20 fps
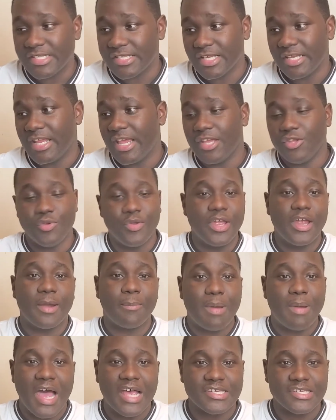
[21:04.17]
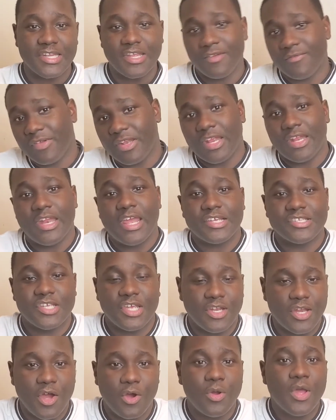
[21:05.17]
and then you hear a positive, and the next thing
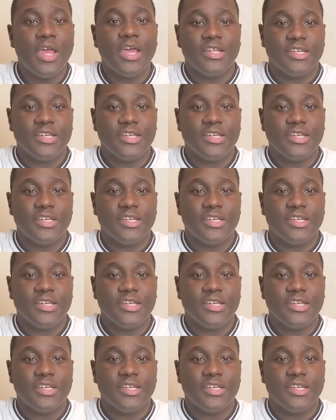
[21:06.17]
you know,